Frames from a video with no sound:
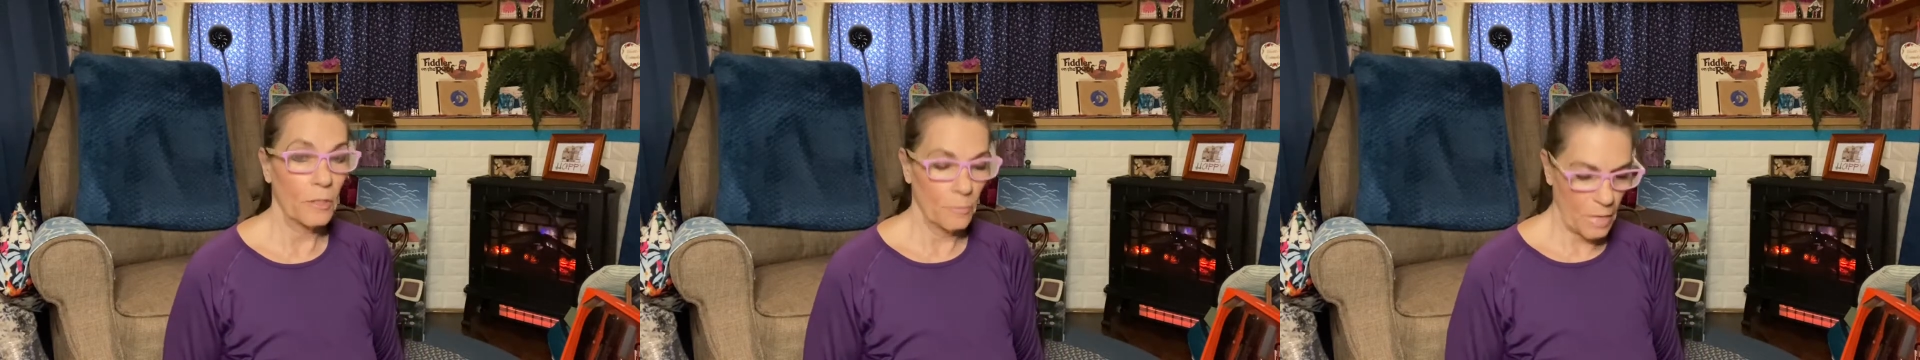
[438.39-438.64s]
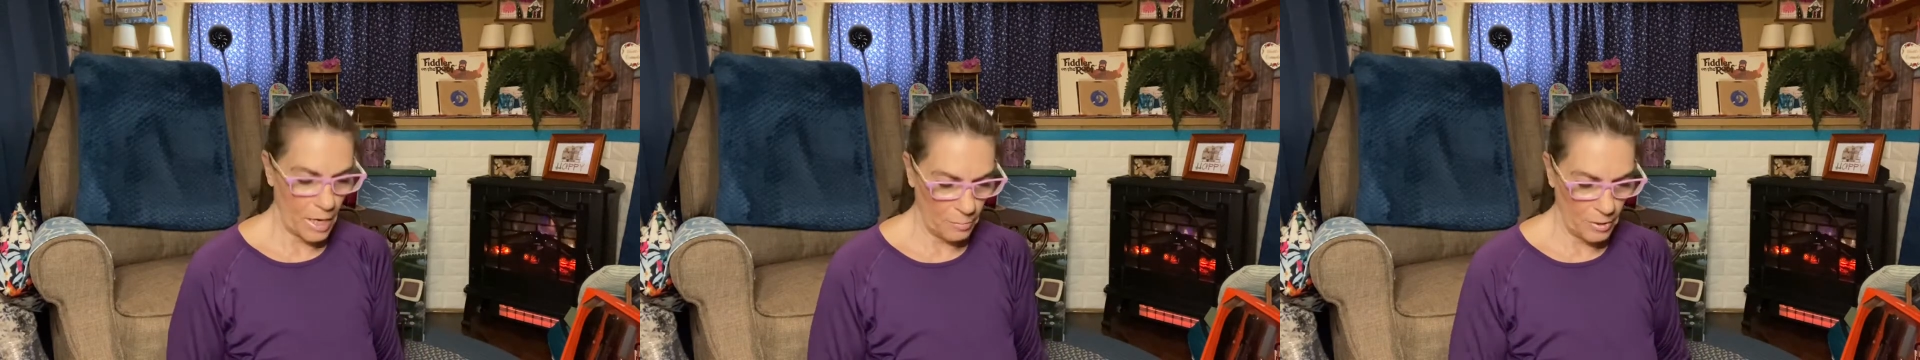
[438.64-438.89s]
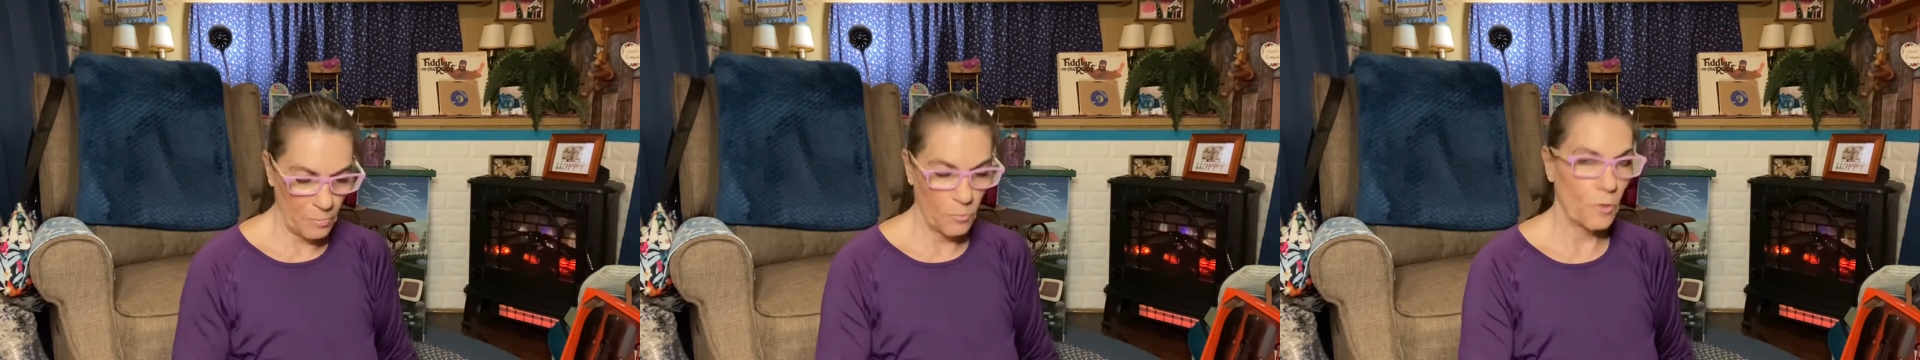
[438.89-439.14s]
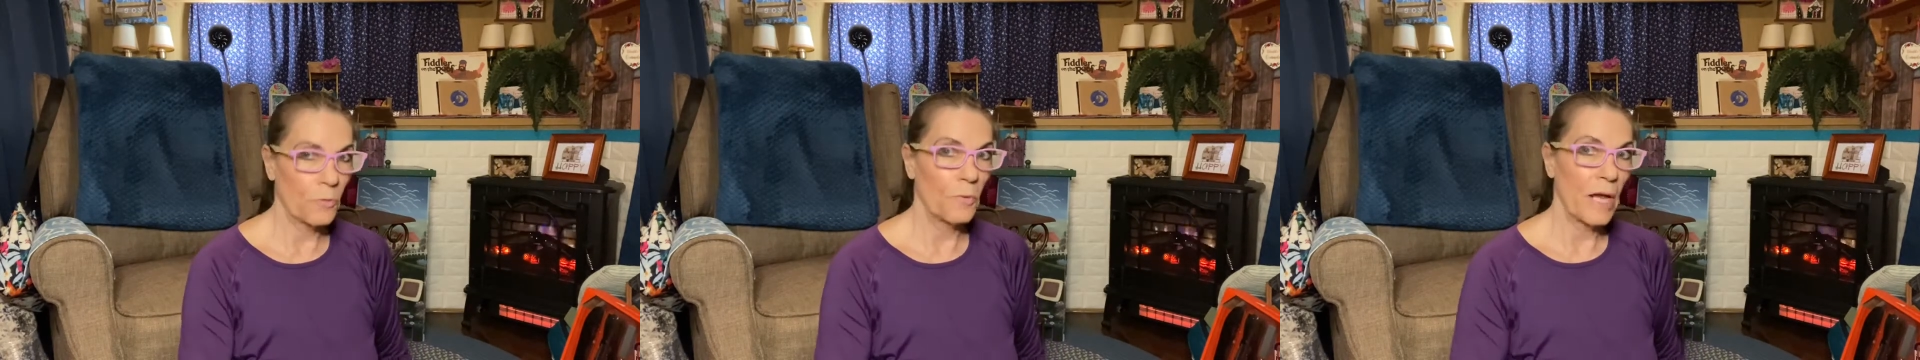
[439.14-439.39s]
It might be
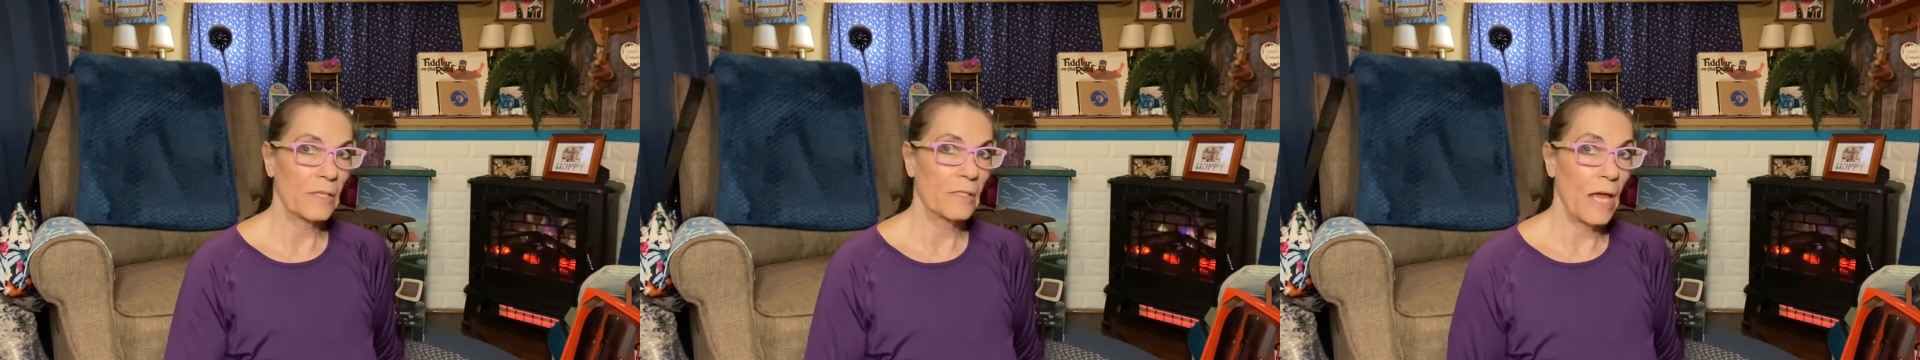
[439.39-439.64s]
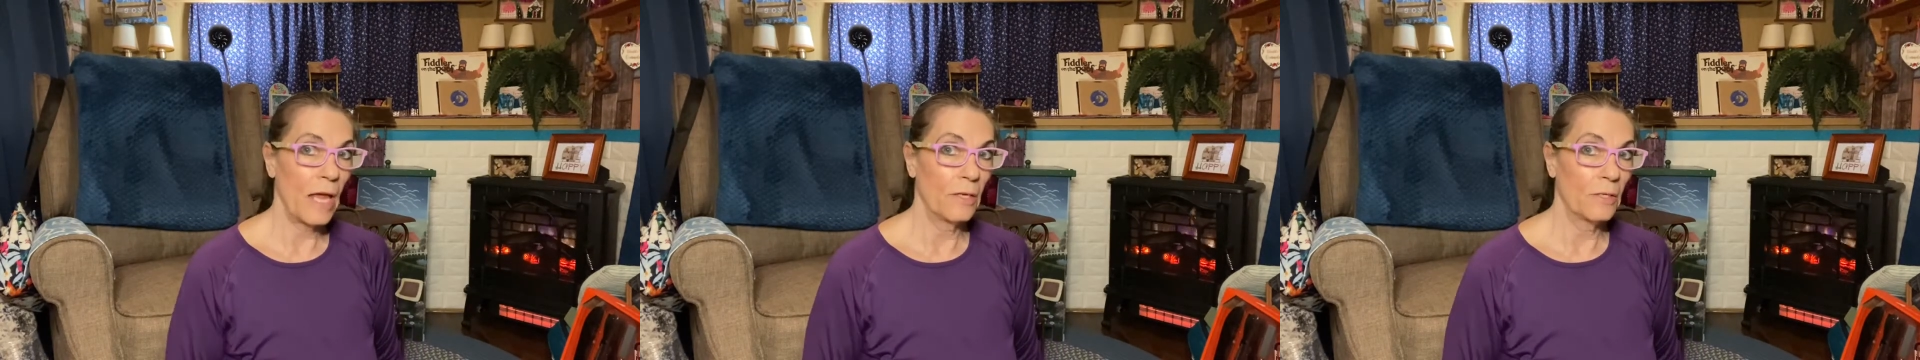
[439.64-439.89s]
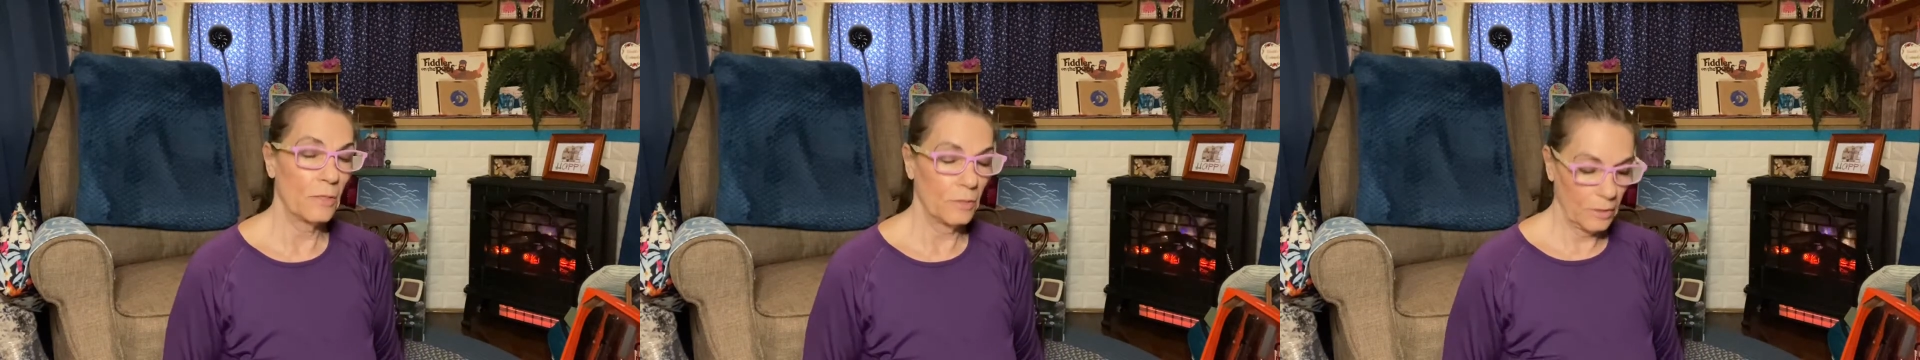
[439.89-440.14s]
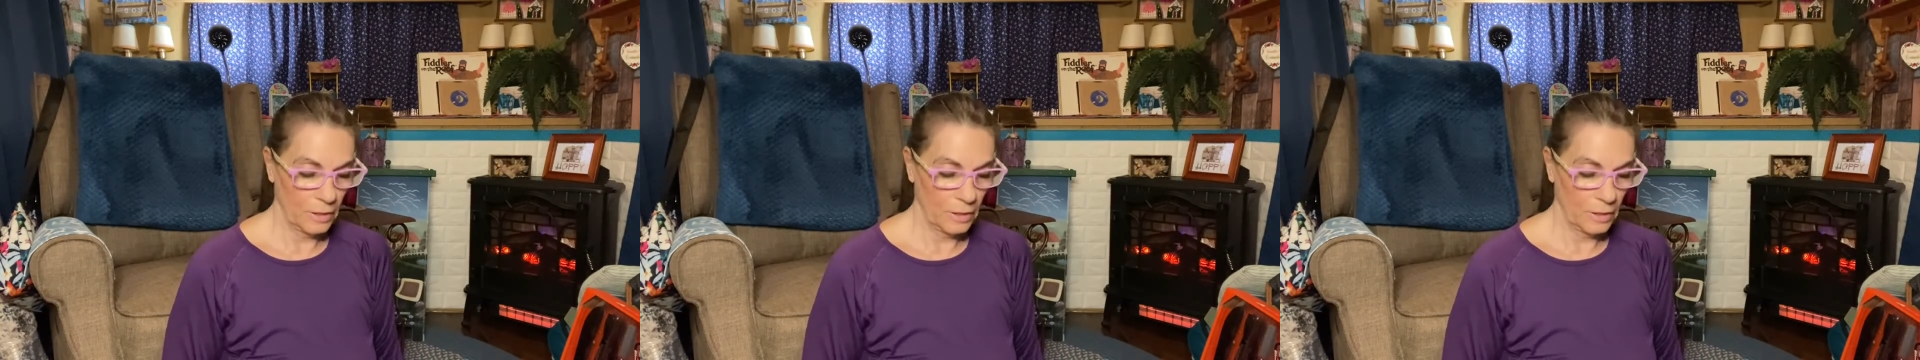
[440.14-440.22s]
more rectangle.